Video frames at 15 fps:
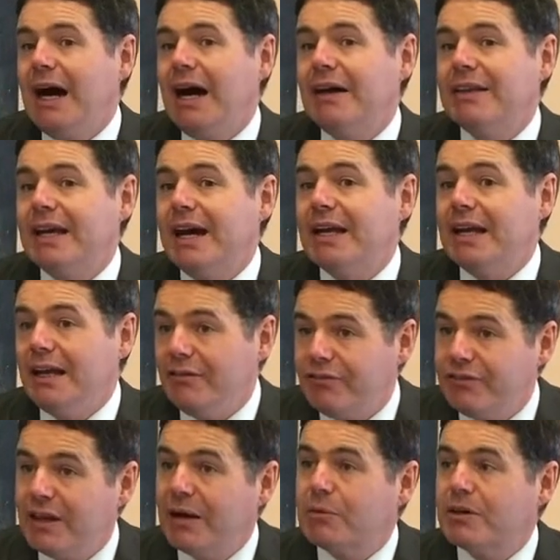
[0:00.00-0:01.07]
And that
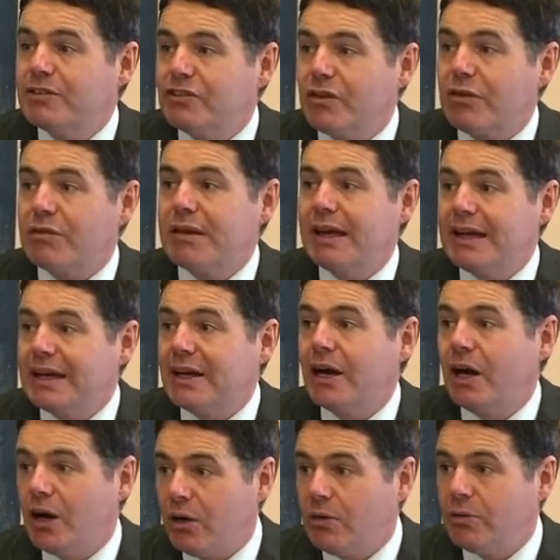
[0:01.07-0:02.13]
if they were to stay at
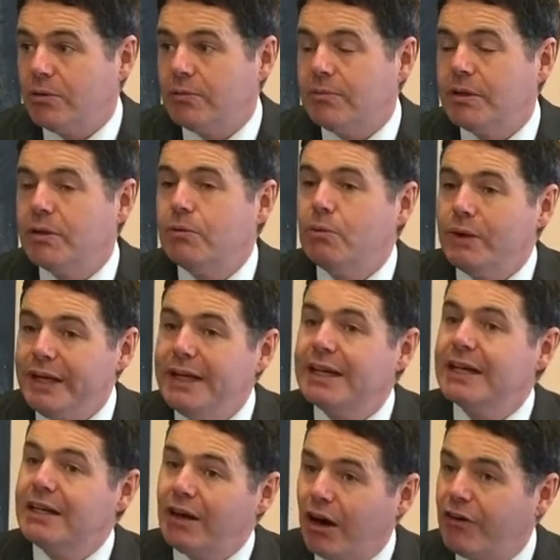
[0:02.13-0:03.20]
home, we
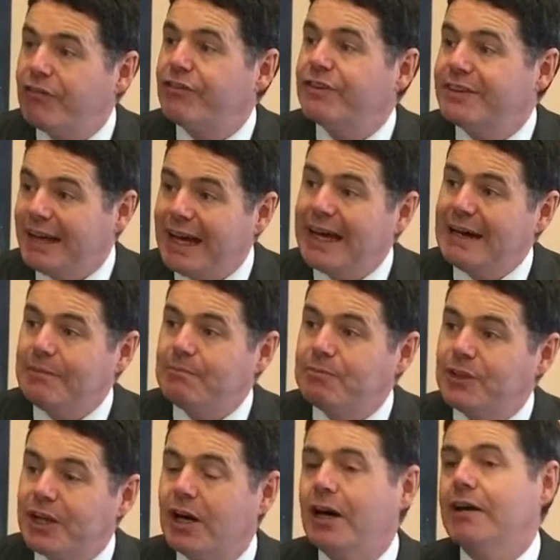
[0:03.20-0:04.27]
can offer them
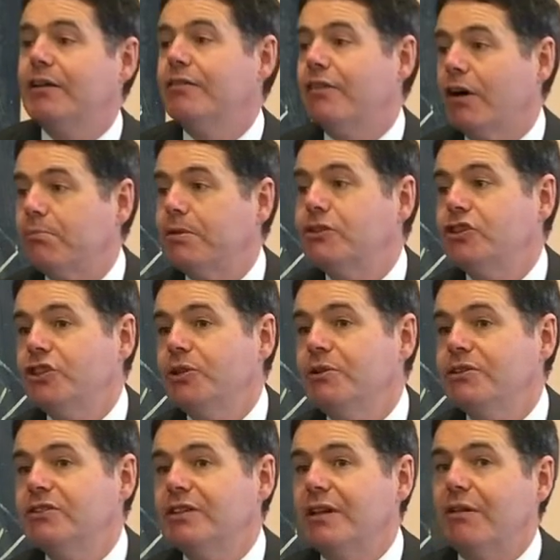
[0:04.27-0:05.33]
the kind of
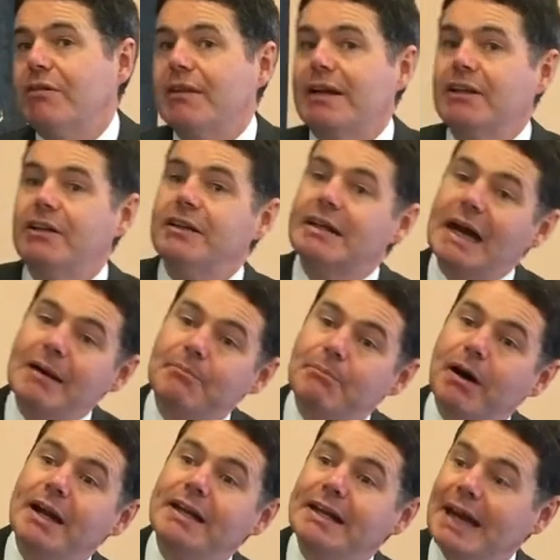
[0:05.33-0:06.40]
opportunities that you
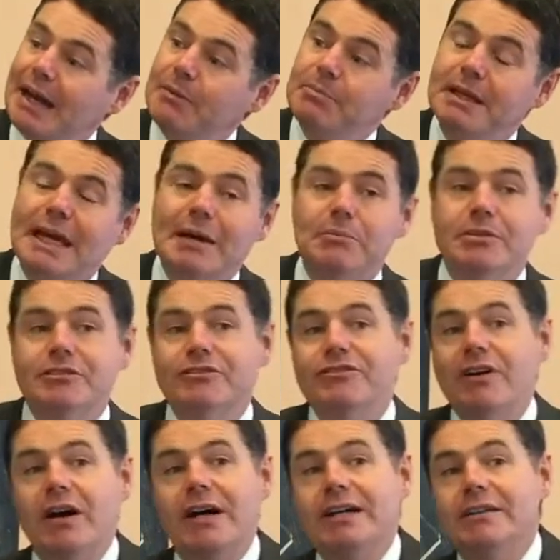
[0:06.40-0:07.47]
might now be able to
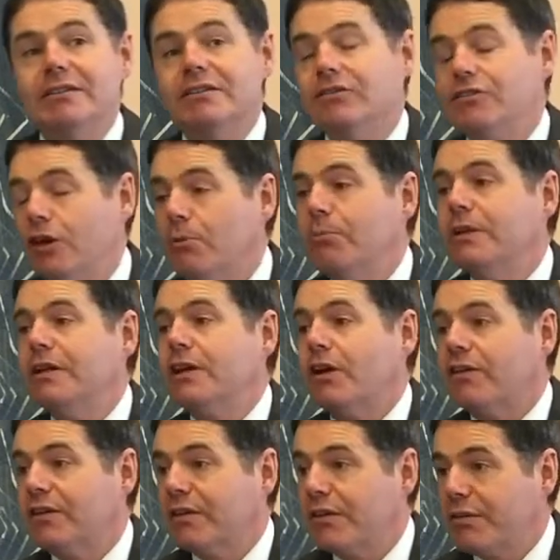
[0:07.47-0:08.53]
find in Dublin,
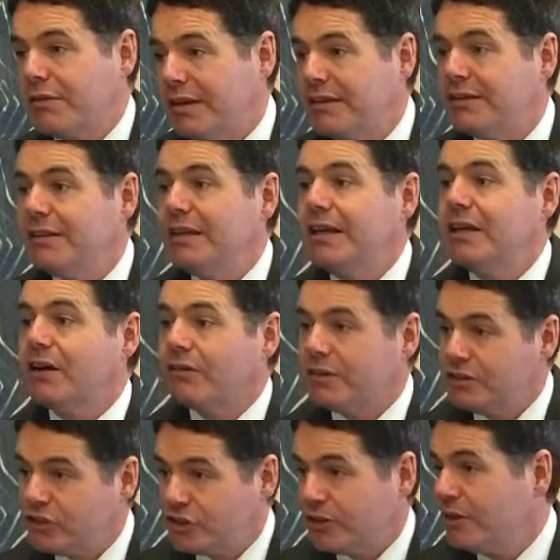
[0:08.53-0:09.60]
or in Sydney, or
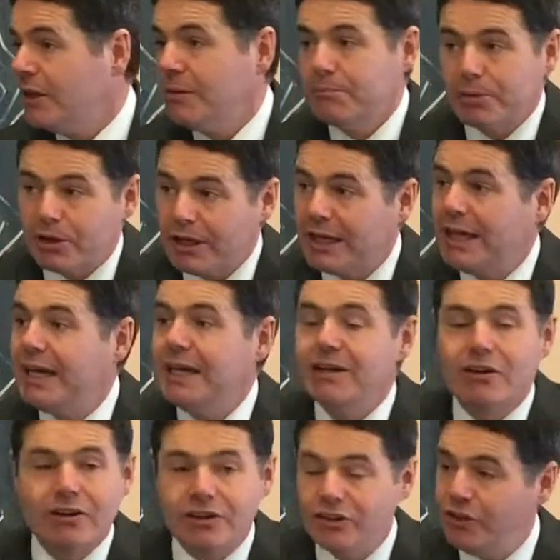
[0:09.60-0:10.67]
in Berlin,
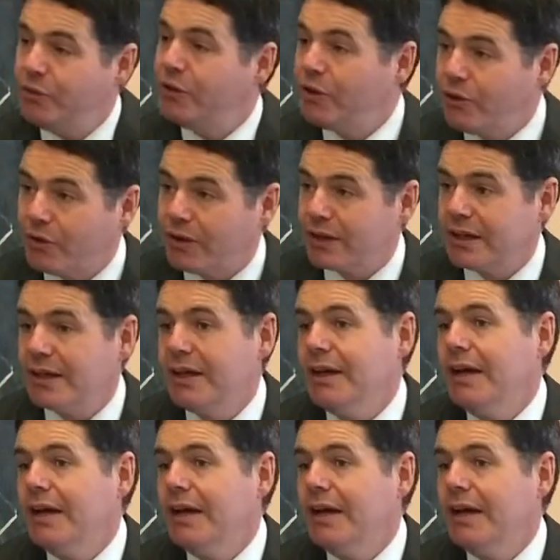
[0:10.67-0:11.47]
or in New York.